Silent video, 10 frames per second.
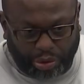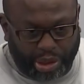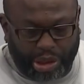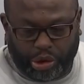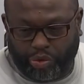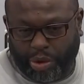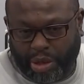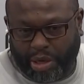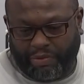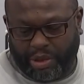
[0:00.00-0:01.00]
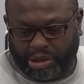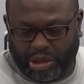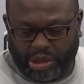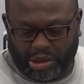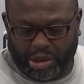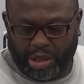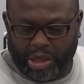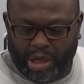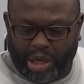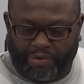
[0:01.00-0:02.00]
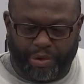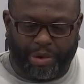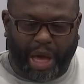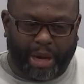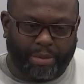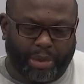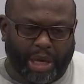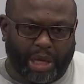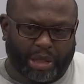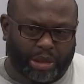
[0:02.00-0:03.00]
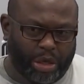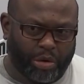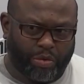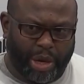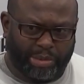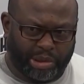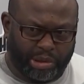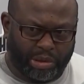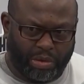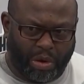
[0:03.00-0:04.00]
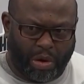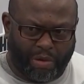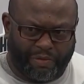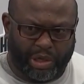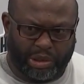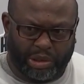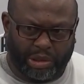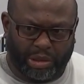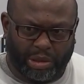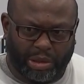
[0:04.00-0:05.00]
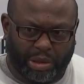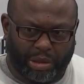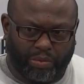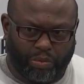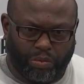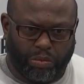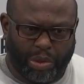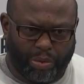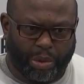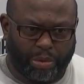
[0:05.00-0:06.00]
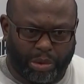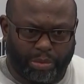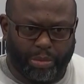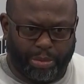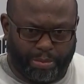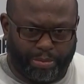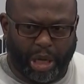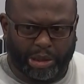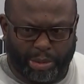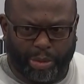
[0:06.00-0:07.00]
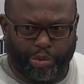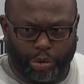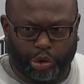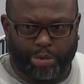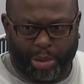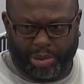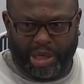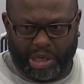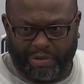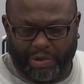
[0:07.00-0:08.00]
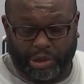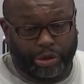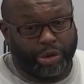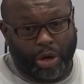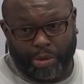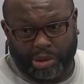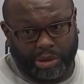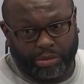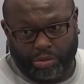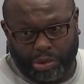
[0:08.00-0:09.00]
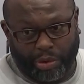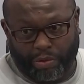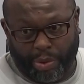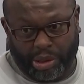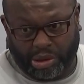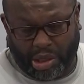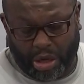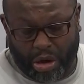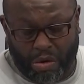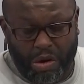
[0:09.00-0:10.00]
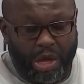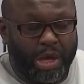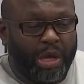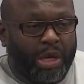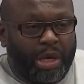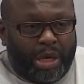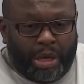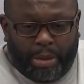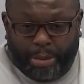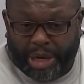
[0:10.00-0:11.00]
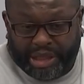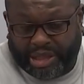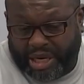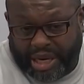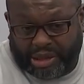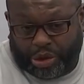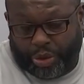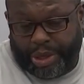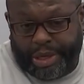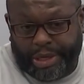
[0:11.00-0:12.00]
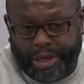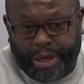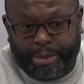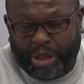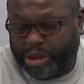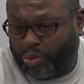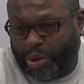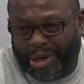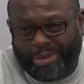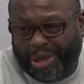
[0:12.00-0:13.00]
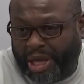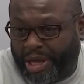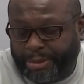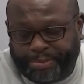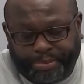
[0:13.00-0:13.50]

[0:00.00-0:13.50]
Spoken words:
early in his career that if you're not getting a ton of reps on offense, we will possibly approach you about playing defense. You can always reserve the right to say no. But he said yes to it. He just wanted to play.